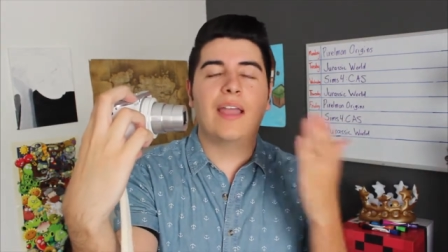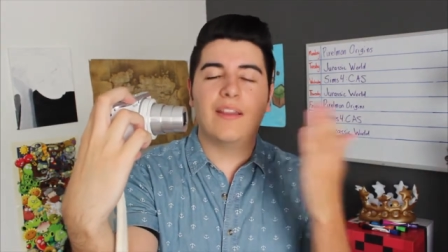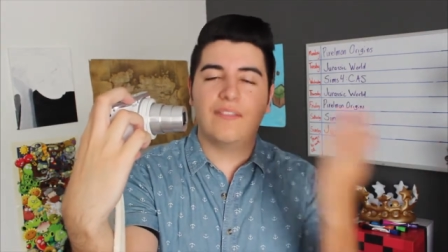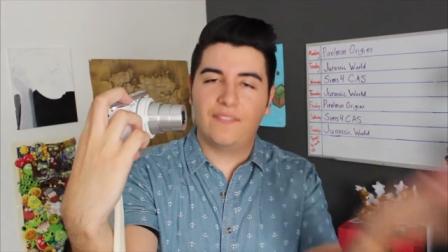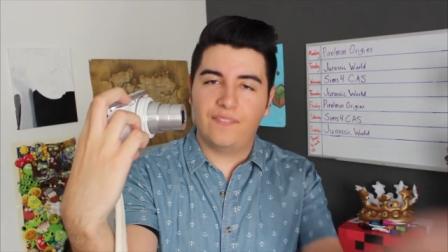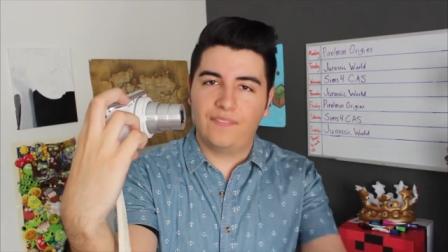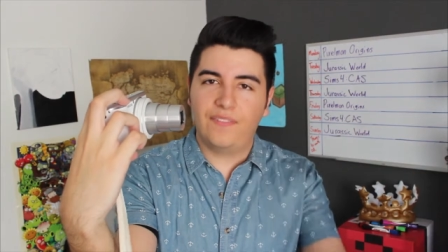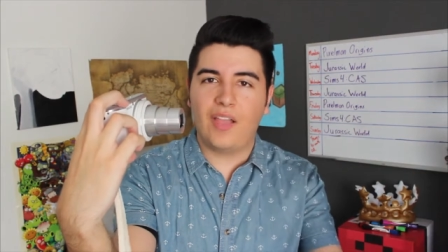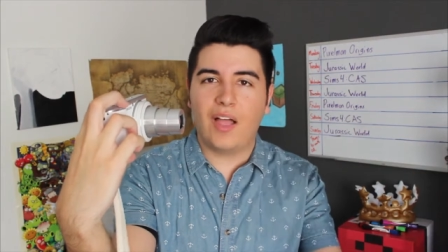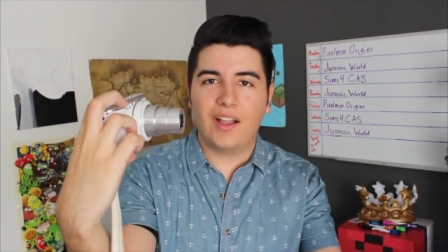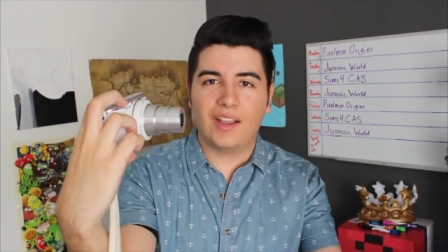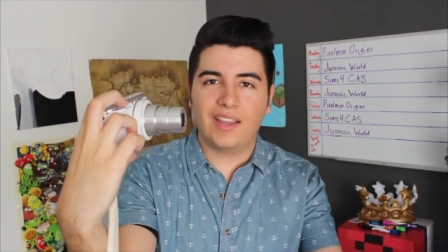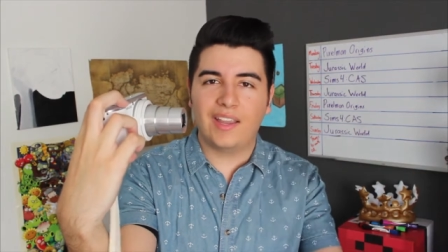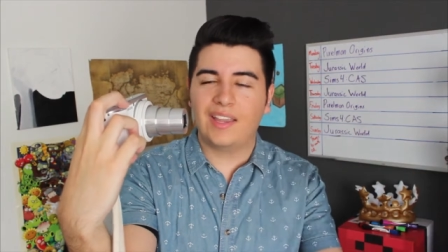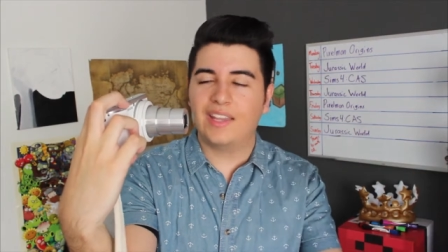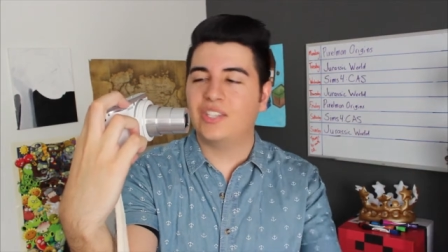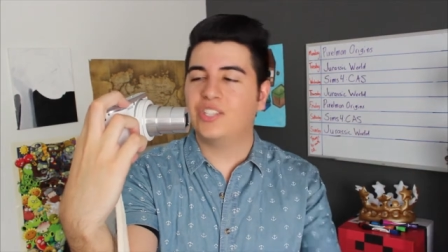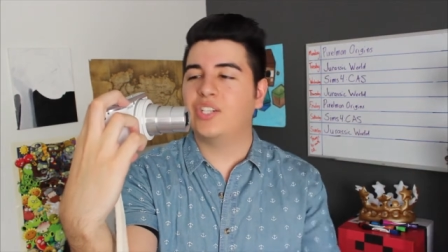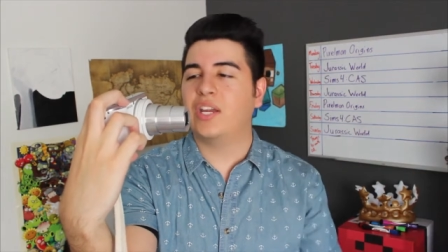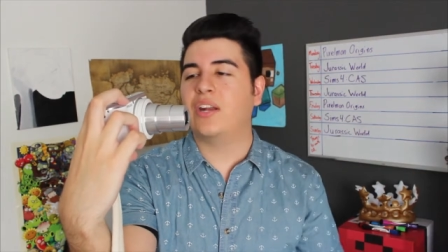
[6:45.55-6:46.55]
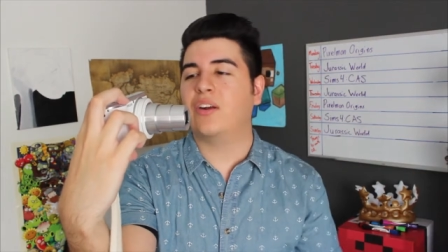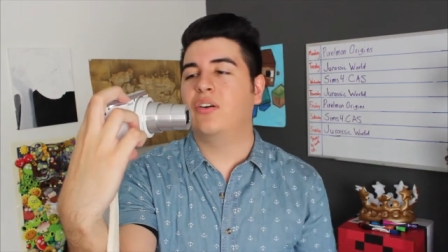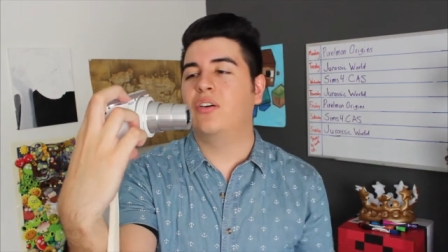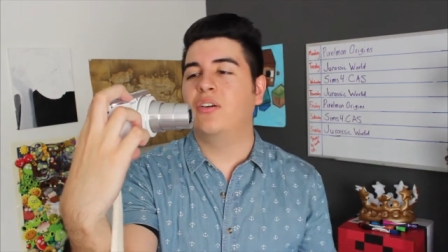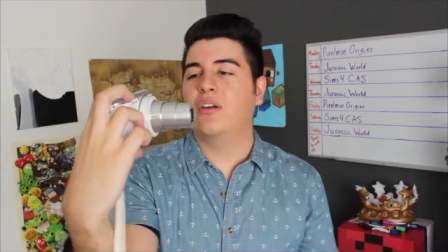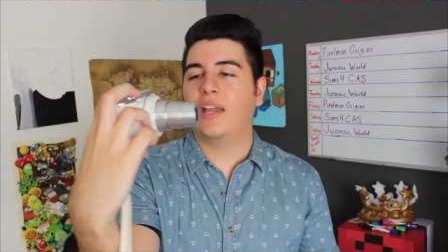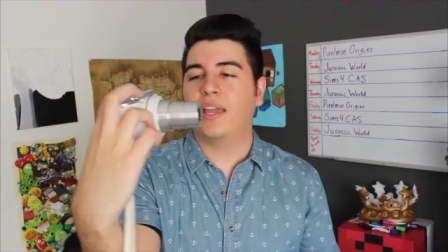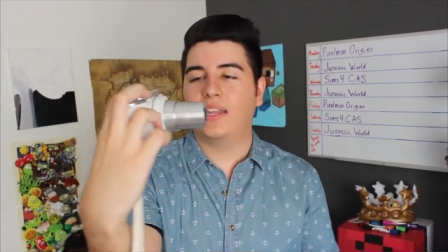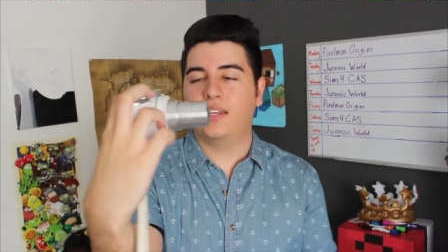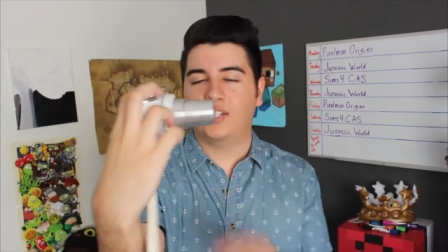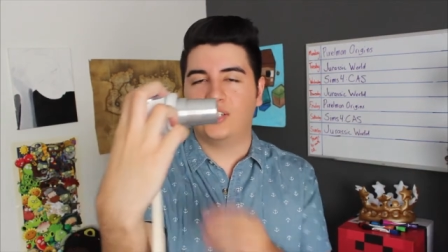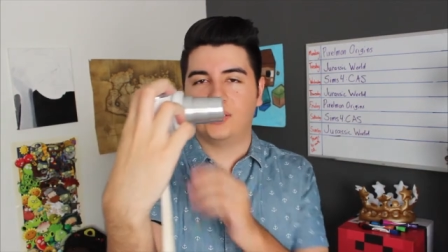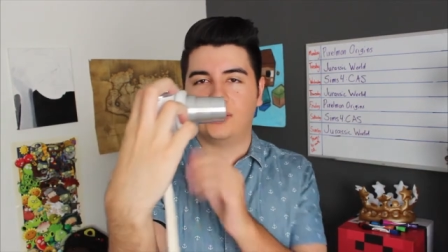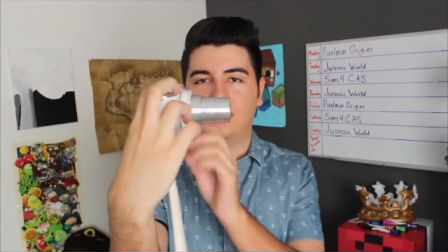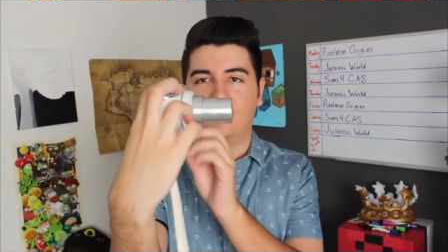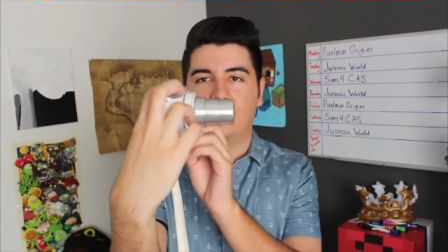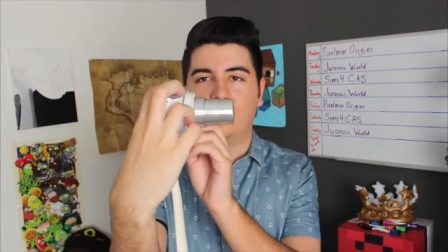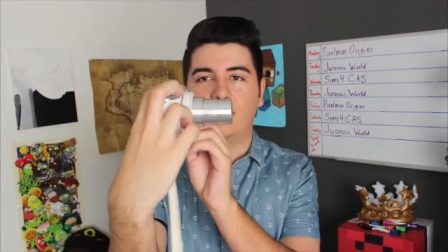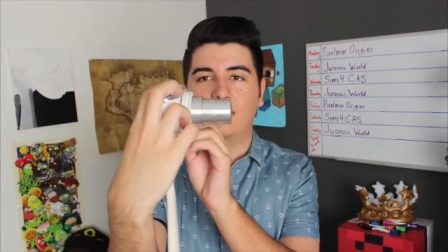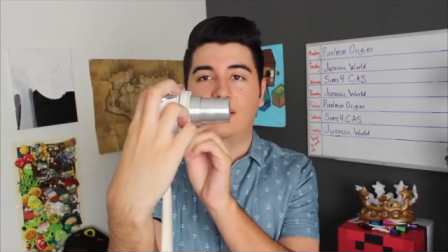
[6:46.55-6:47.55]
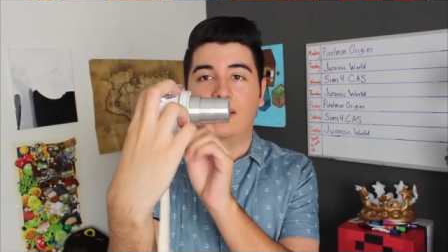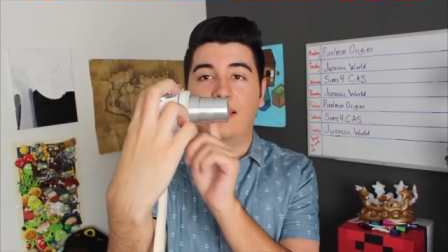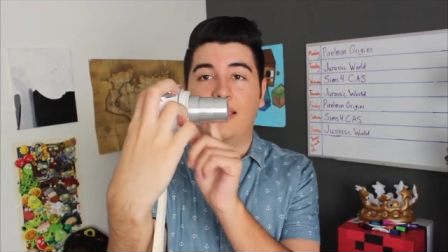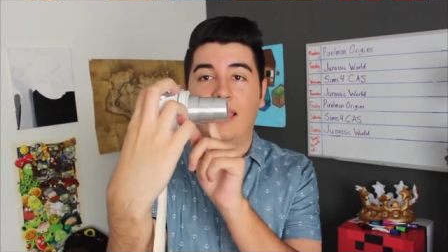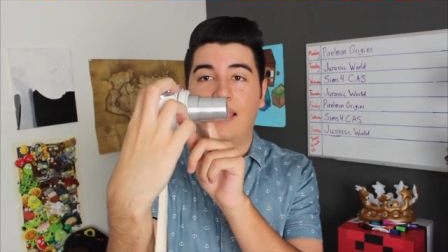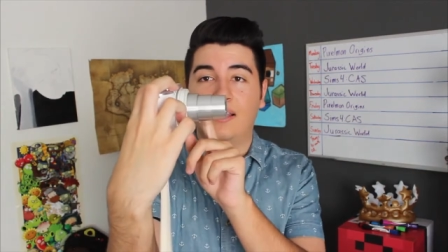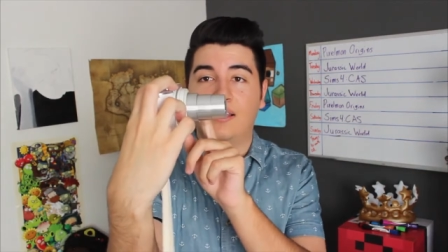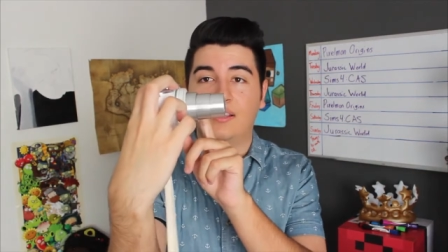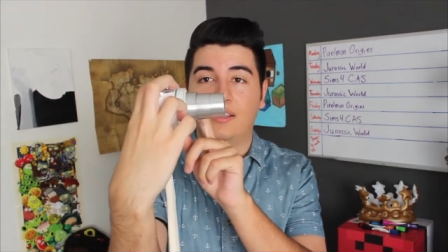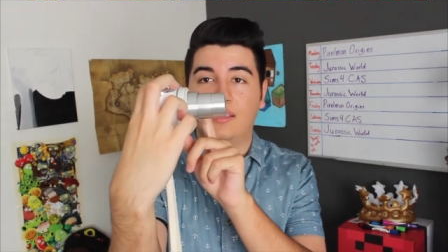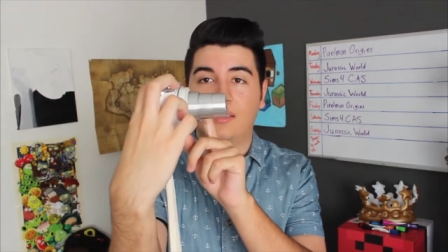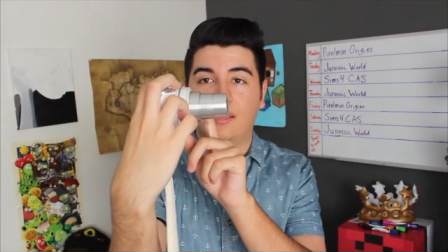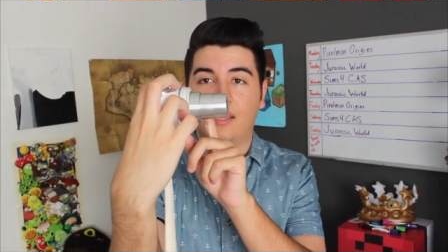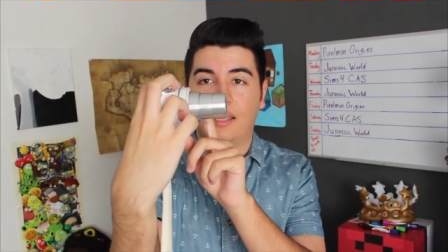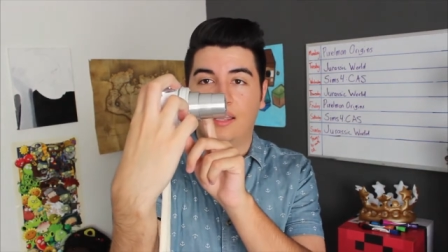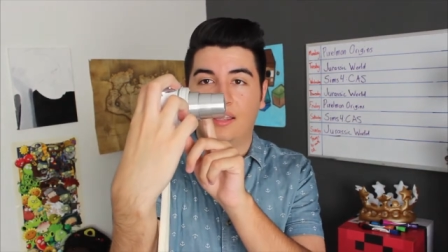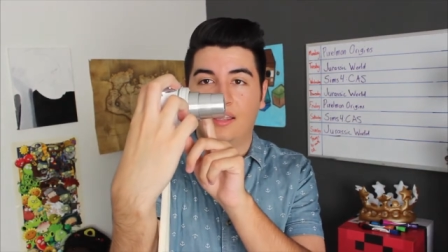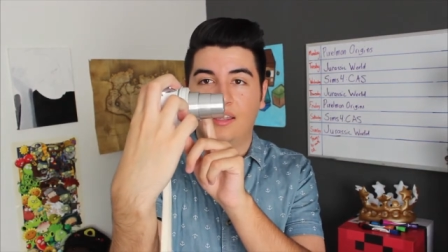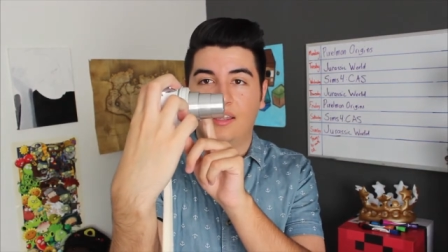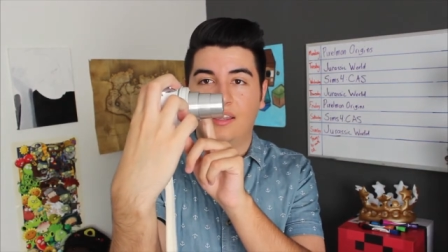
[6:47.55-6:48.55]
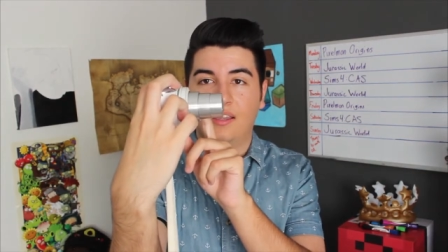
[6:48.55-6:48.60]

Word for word: vlogging in general and just look at that